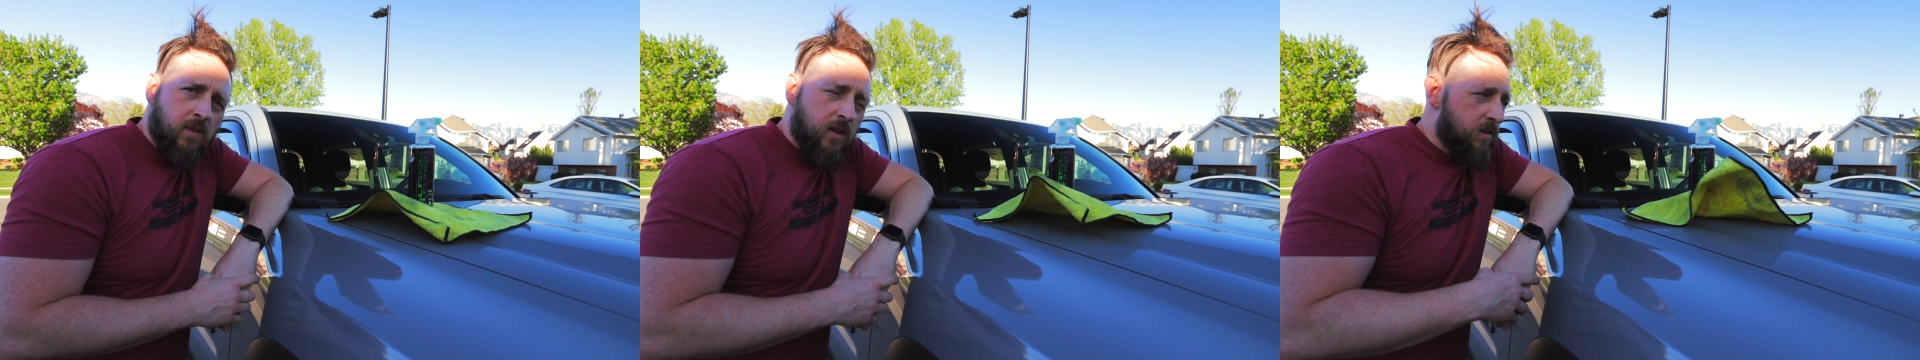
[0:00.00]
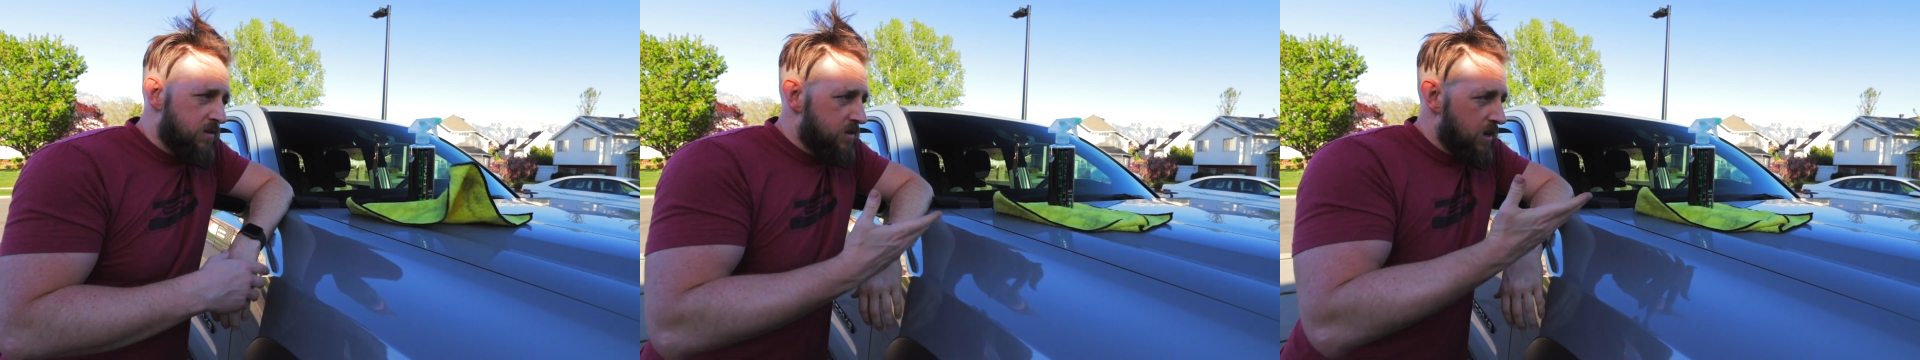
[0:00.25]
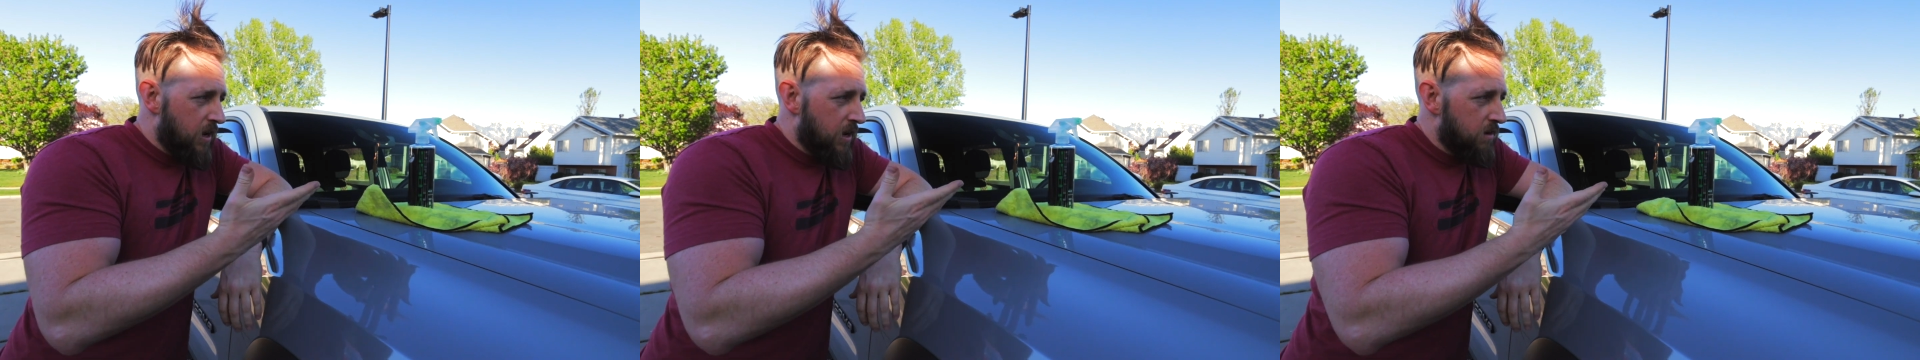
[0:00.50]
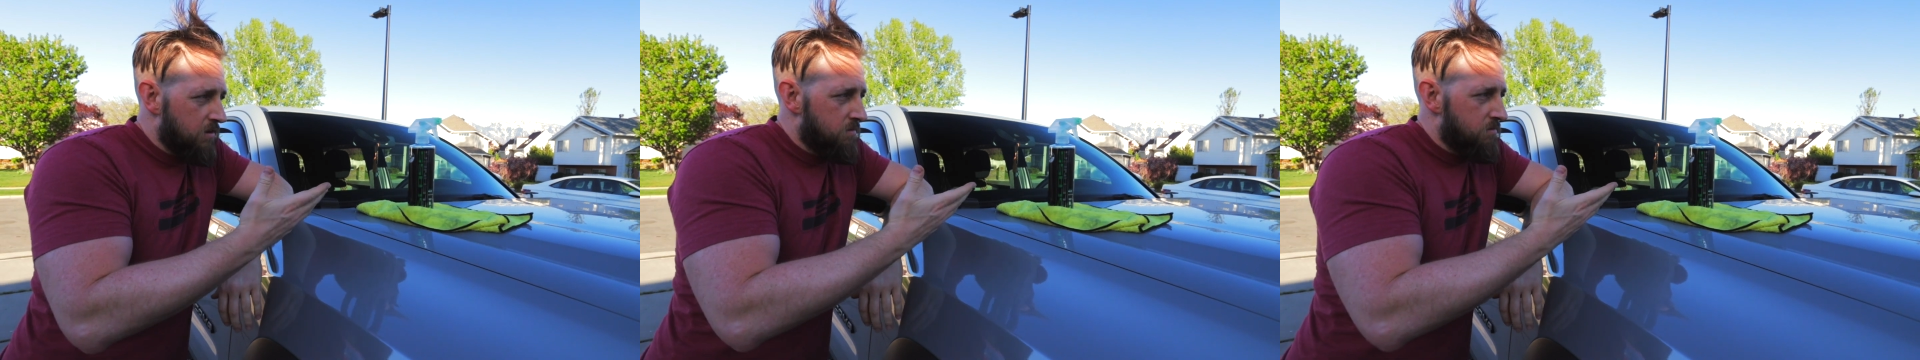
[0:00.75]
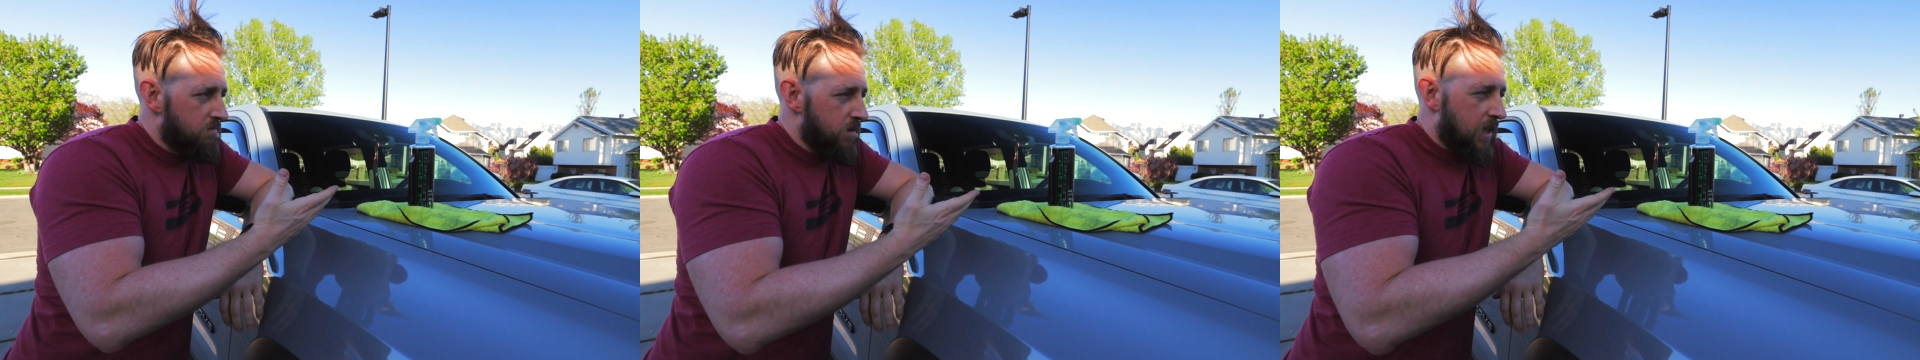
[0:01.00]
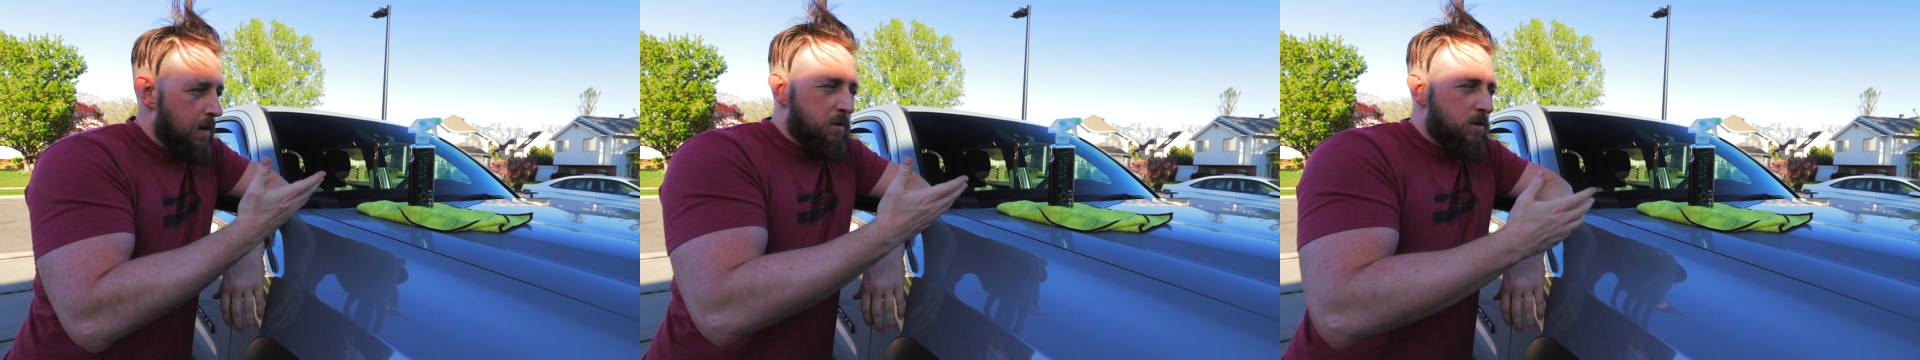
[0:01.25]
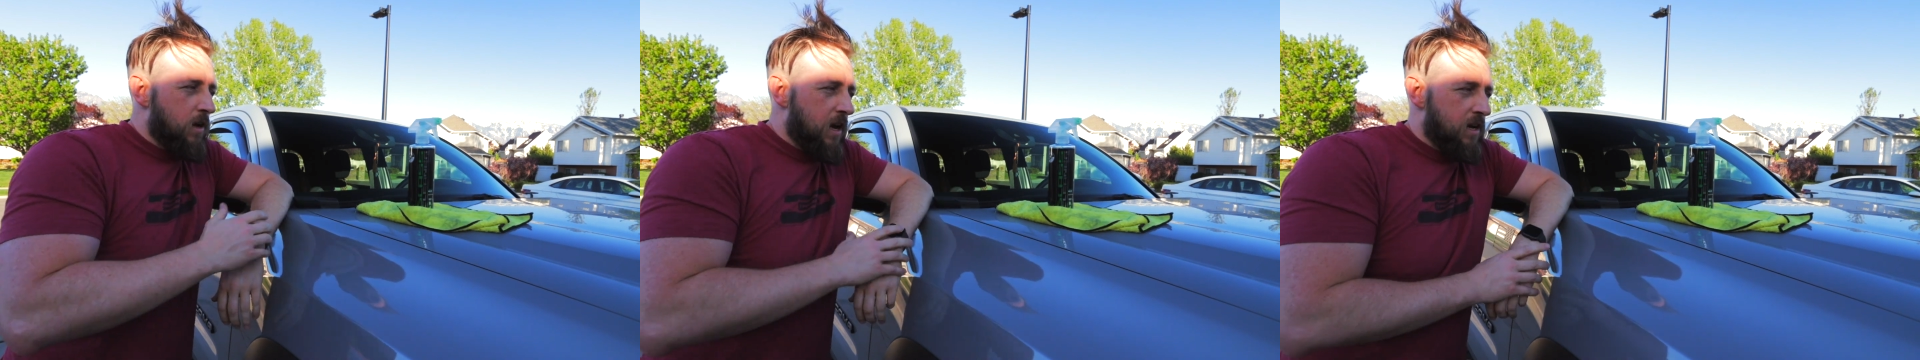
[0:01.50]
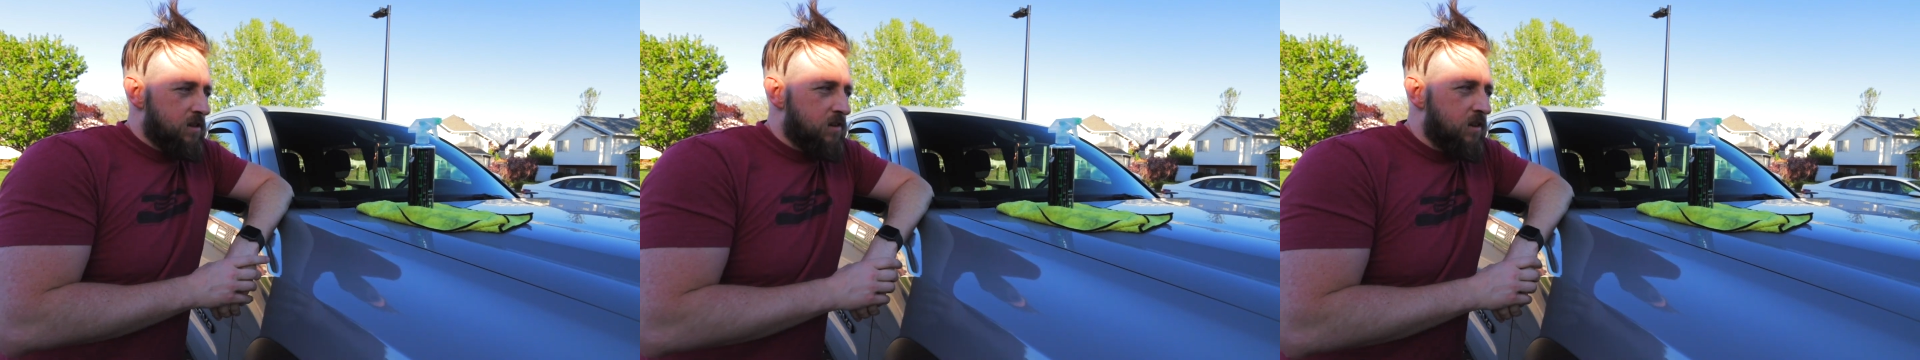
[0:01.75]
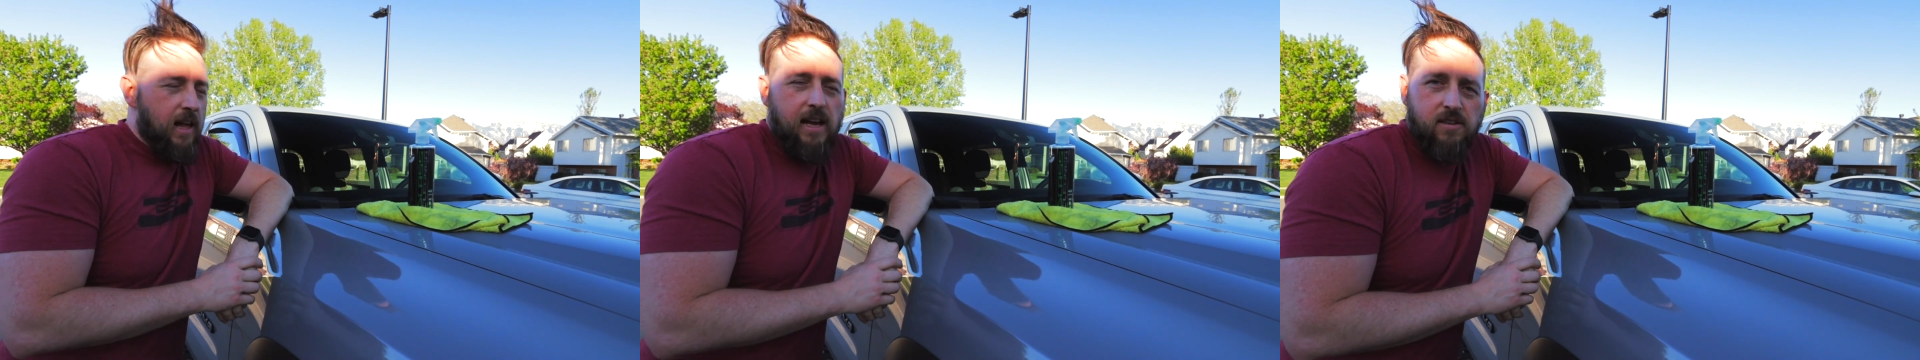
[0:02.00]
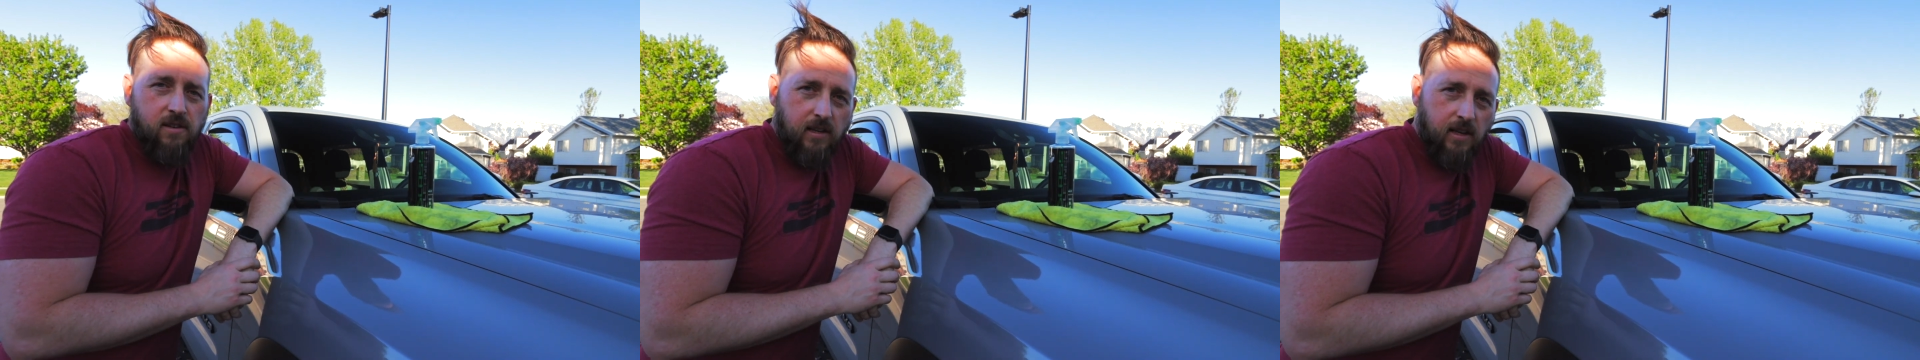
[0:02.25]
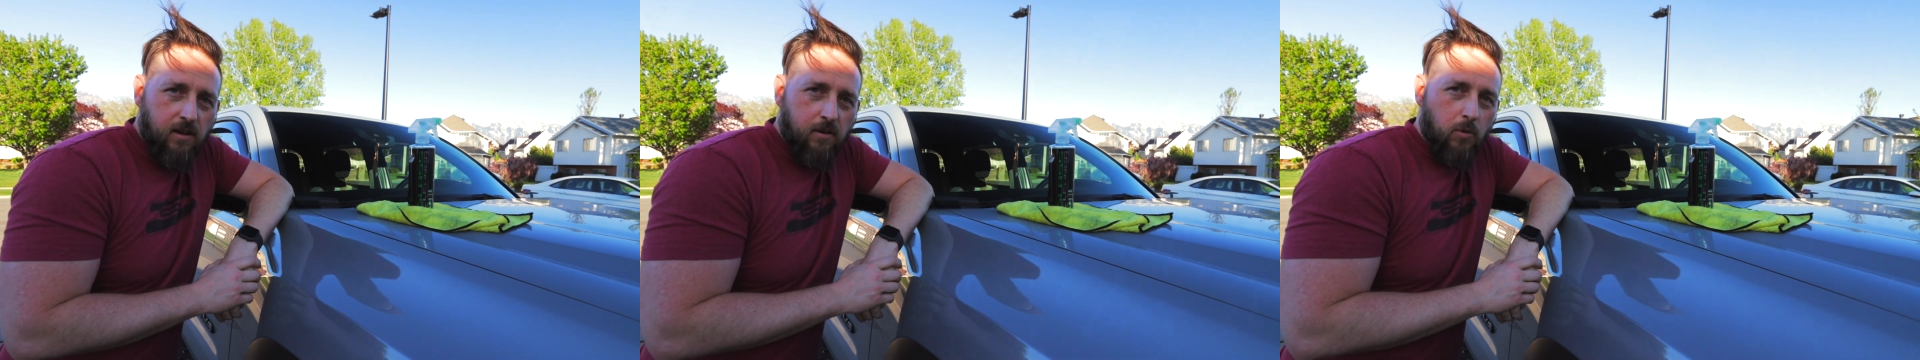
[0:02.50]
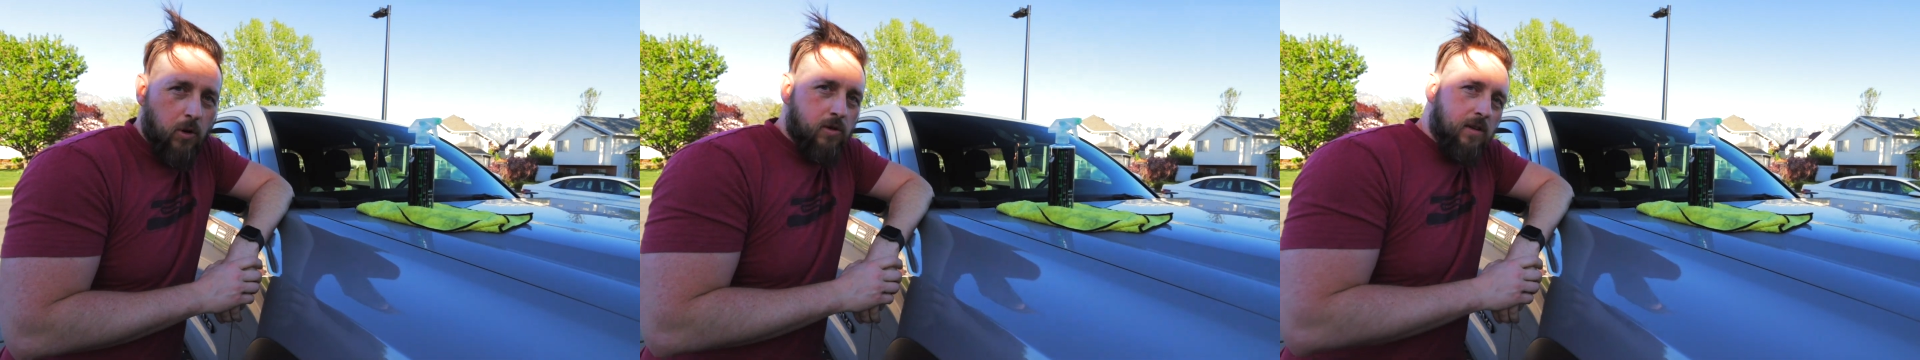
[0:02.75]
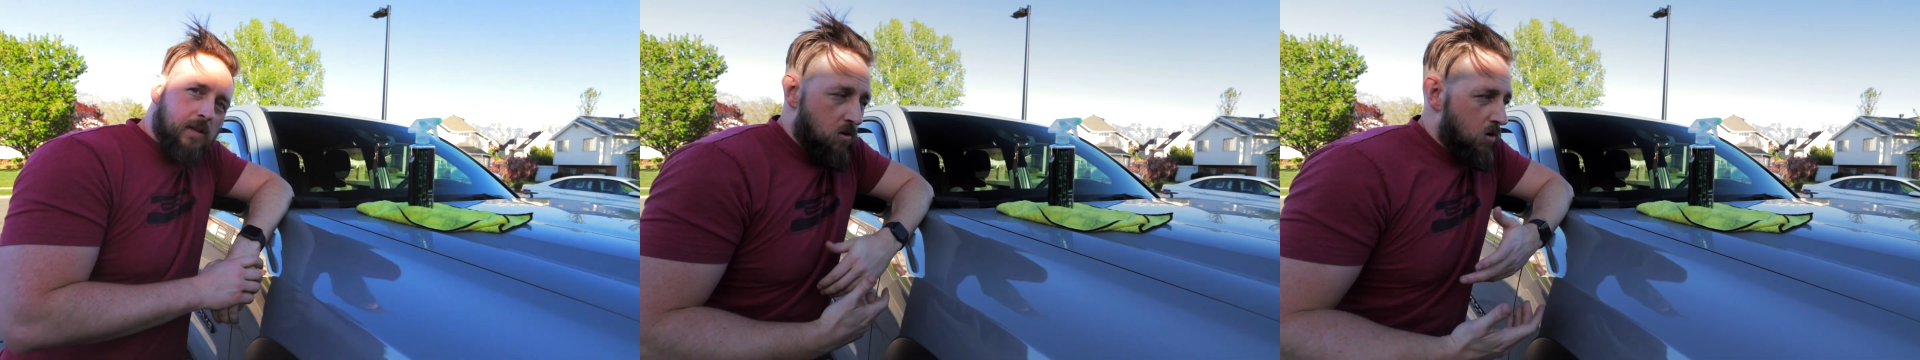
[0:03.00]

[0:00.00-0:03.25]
Is the Chemical Guys glass cleaner worth it?